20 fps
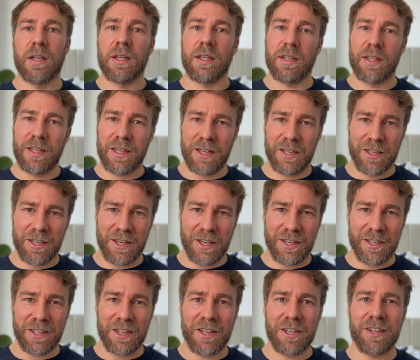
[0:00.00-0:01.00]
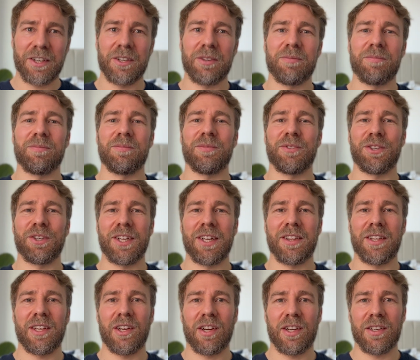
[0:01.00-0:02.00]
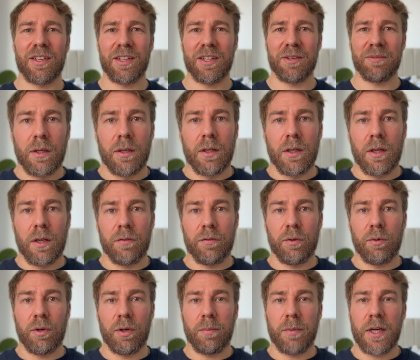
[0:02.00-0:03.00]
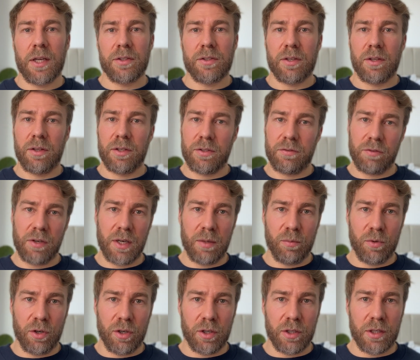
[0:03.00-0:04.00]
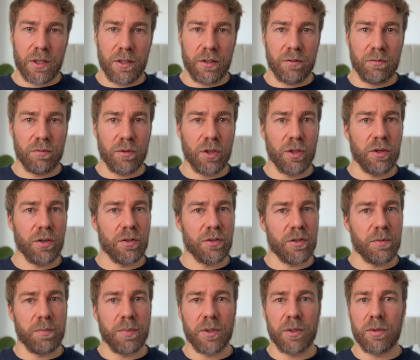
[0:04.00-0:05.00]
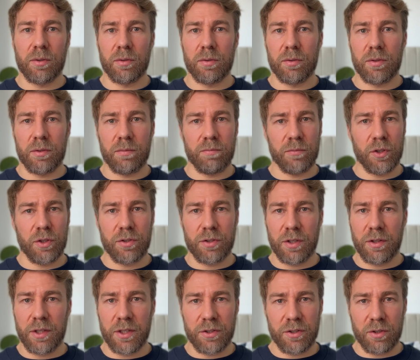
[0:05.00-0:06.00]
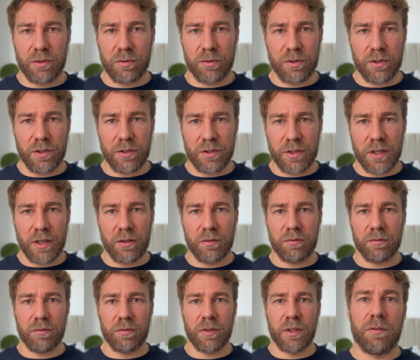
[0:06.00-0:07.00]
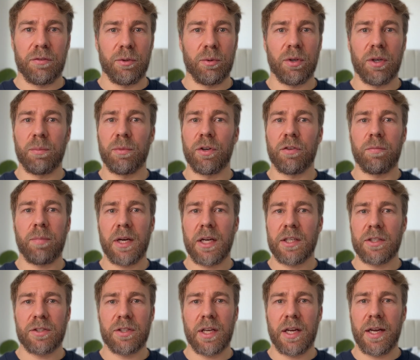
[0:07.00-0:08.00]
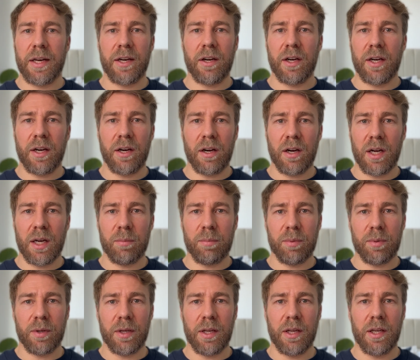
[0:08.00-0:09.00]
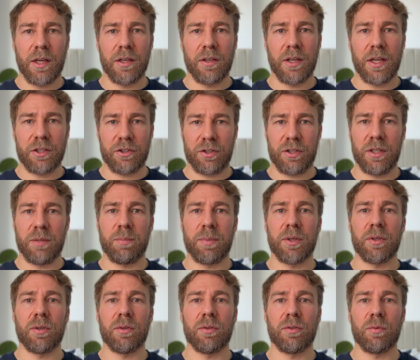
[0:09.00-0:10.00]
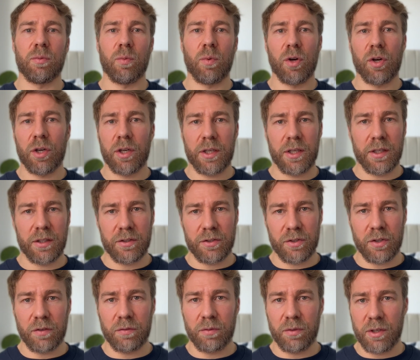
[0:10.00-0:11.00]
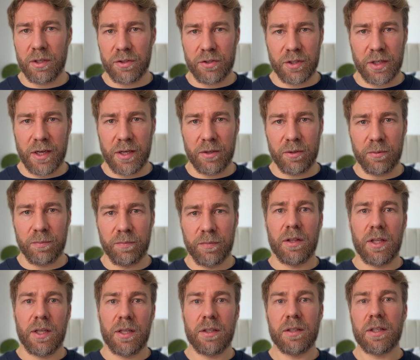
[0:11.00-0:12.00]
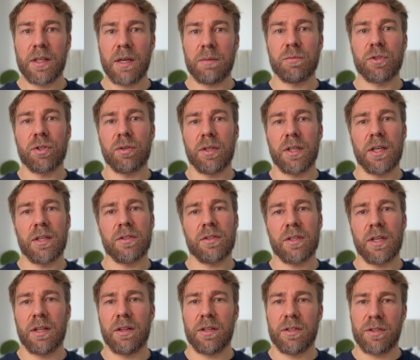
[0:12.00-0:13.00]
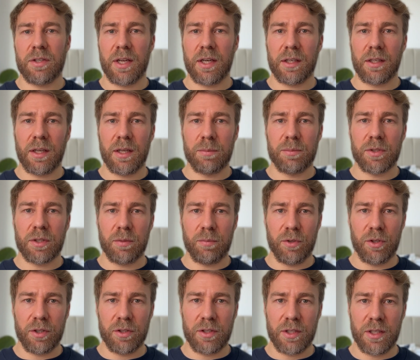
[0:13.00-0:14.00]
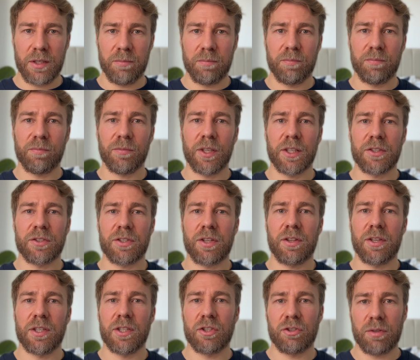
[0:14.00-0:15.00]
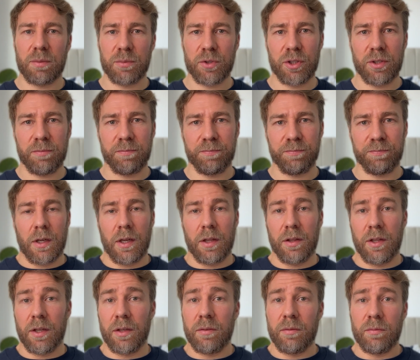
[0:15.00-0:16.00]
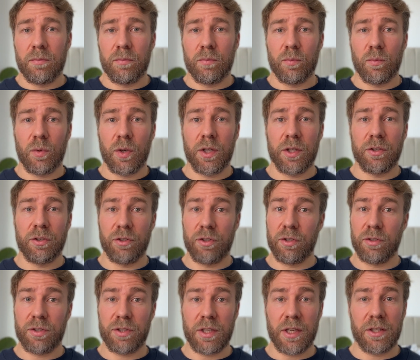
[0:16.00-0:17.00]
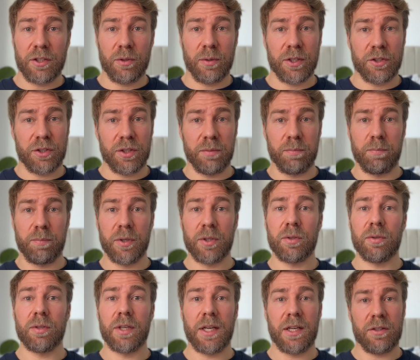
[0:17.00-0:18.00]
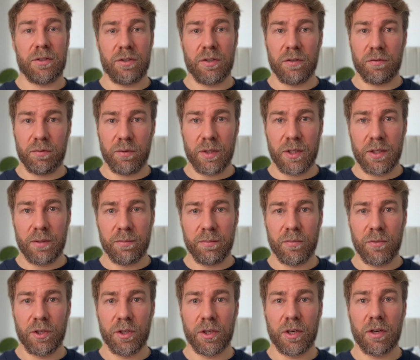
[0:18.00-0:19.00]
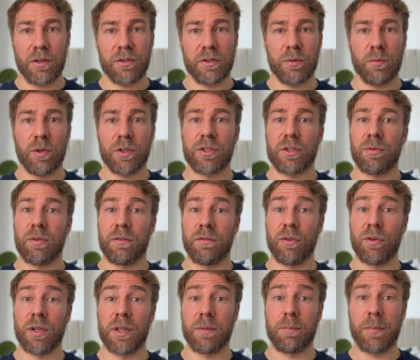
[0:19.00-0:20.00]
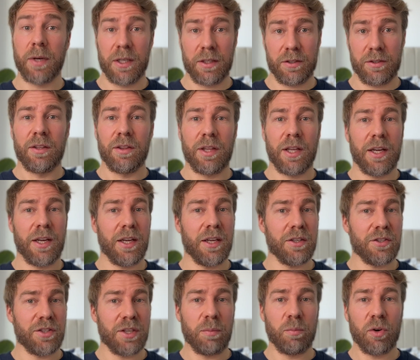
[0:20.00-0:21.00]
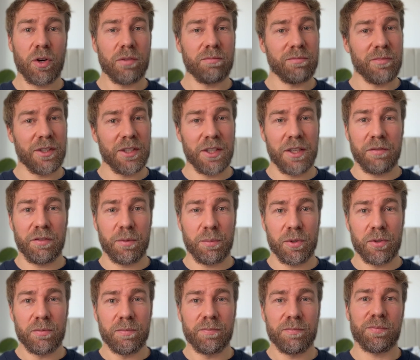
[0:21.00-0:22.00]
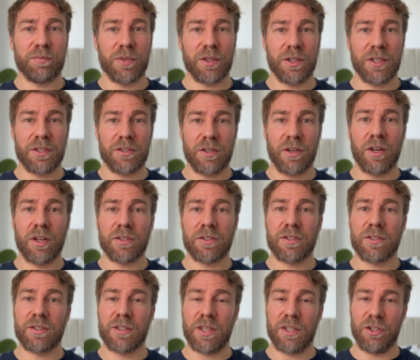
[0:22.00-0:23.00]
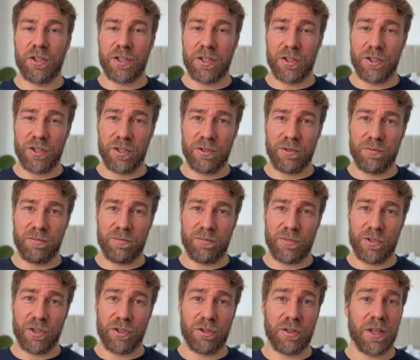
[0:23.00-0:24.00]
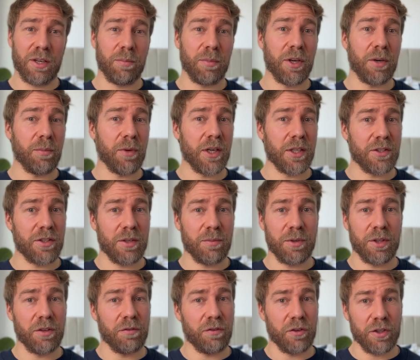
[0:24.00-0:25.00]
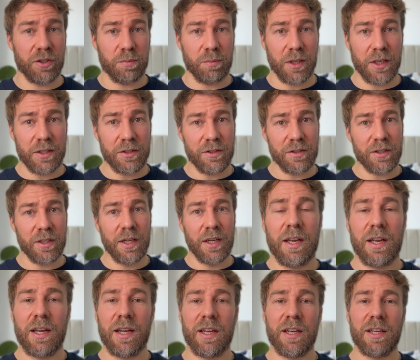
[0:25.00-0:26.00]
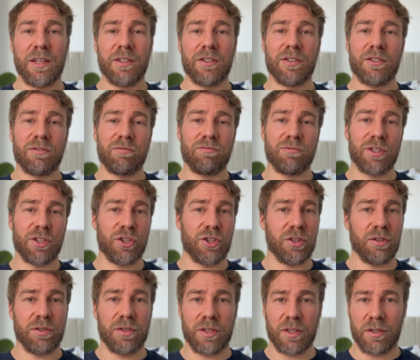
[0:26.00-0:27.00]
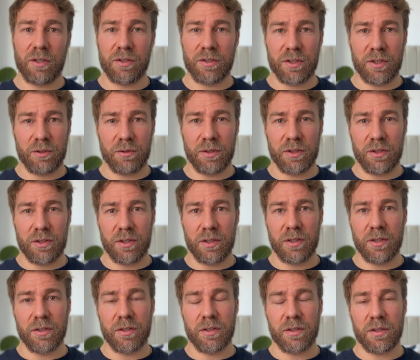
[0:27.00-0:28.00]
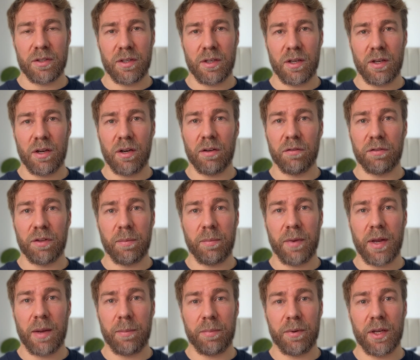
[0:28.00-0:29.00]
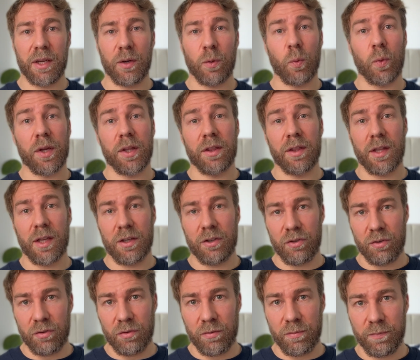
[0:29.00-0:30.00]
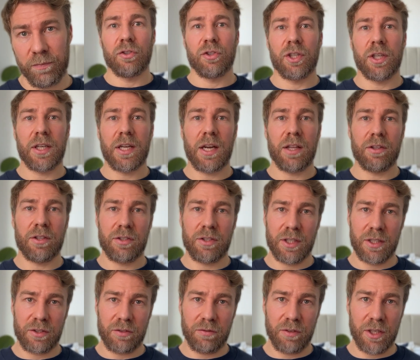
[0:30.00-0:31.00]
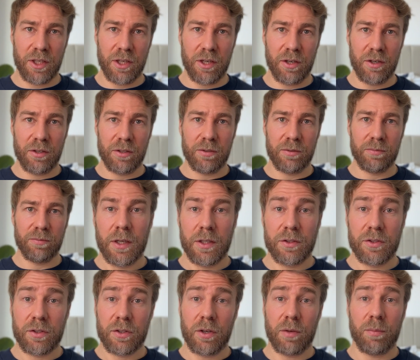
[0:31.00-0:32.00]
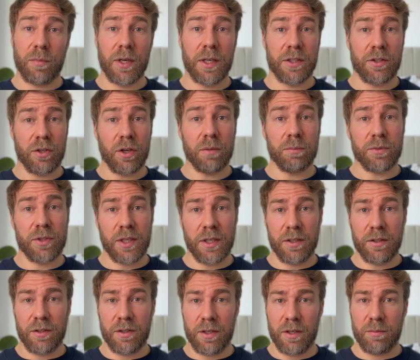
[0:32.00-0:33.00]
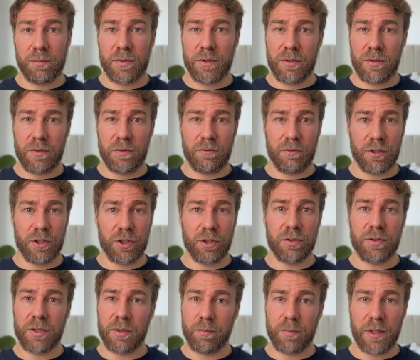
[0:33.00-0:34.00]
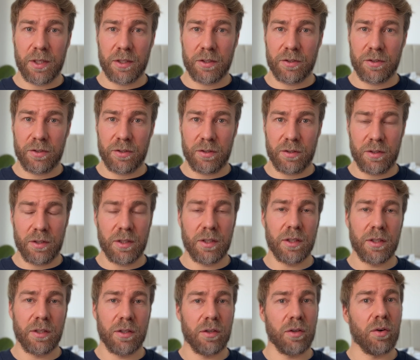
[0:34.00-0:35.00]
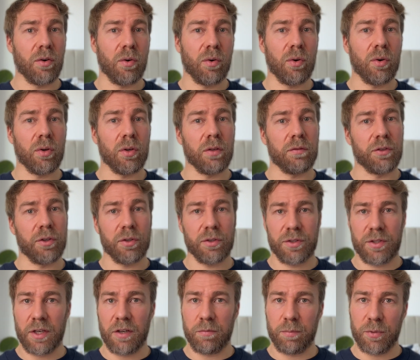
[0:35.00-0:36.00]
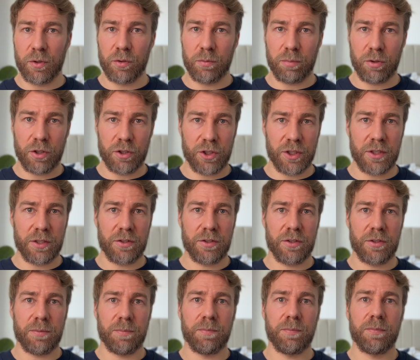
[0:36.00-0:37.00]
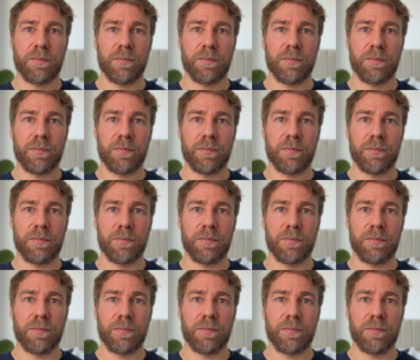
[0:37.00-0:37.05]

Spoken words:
Yada, yada, yada. You get the idea. If you want to master this framework and learn to build using these tools yourself, if you want to move past the AI hype and actually build working software at scale, then come join us at the Stack Labs community. Links in the description. And then when you do start to actually build out software, you're going to want to avoid bugs. They are somewhat inevitable, but there's lots that you can do to try to minimize them in the first place. and reduce the consequences of them happening when they do. Check out this next video. It's got my top 10 tips for reducing bugs in all of your self-build projects.